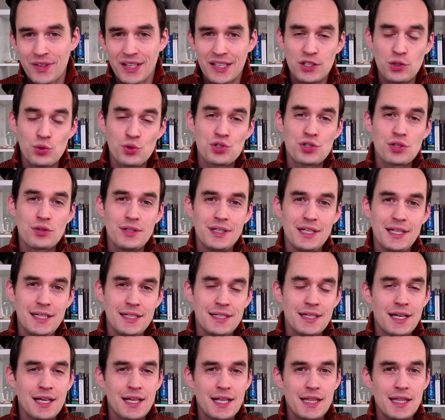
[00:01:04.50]
You also
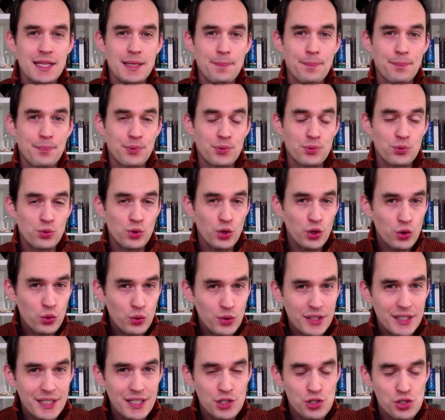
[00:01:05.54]
need the Pro
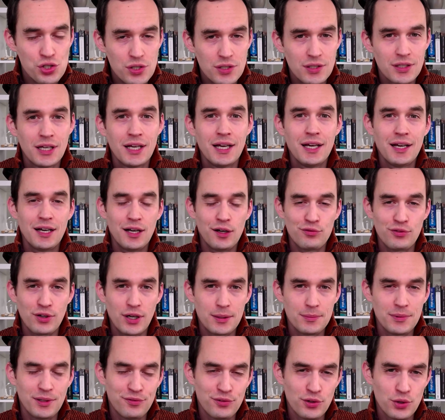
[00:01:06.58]
edition of
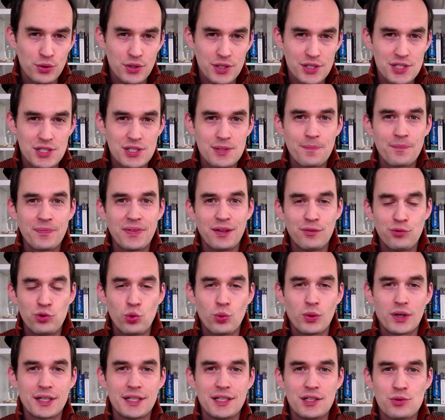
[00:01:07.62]
OmniFocus if you
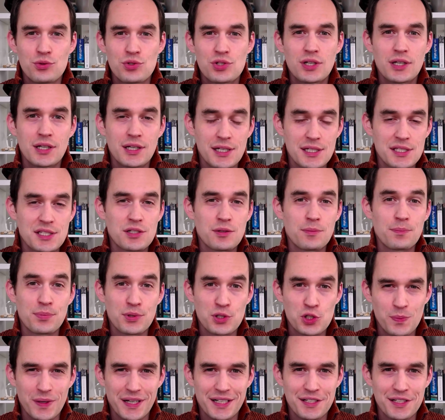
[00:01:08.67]
want to use custom
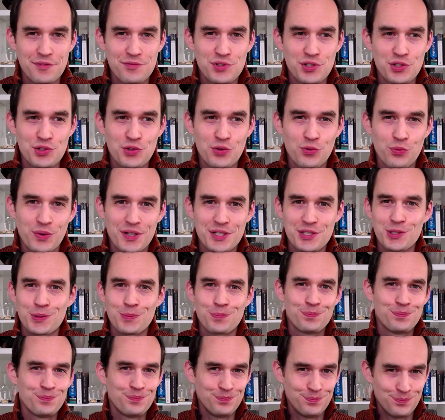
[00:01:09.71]
perspectives in your widget,
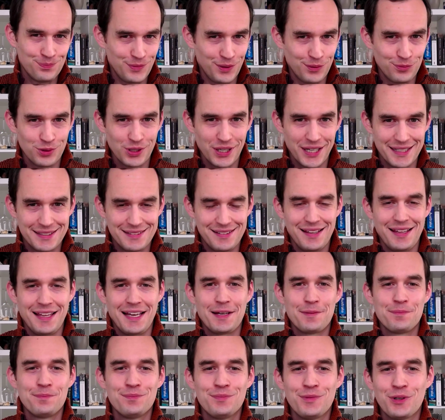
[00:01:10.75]
but we'll get to
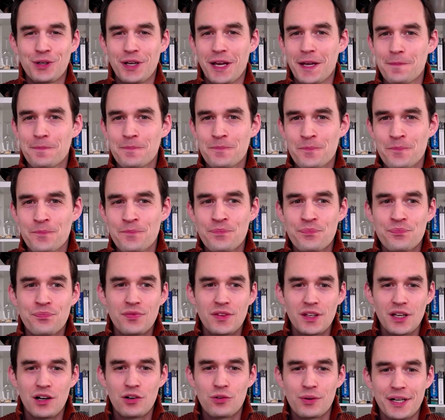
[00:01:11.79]
that, okay?
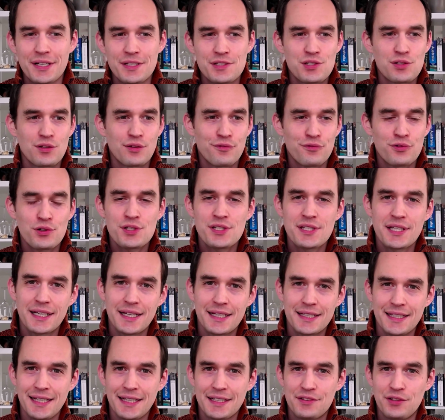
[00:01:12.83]
All right, so the first thing
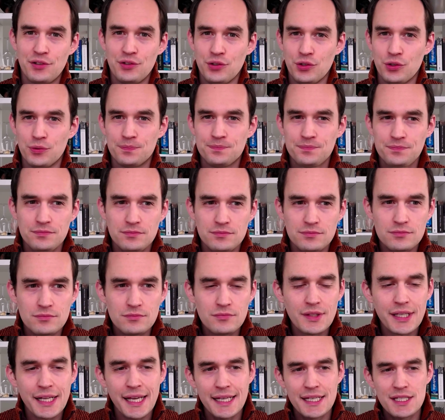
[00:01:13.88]
I'd like to do
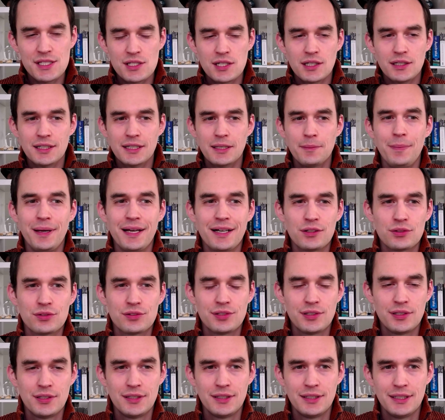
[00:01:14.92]
is talk
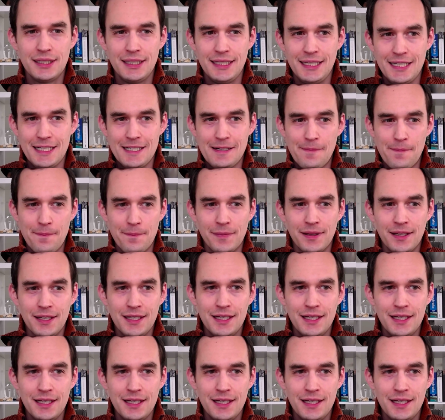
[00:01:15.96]
about um,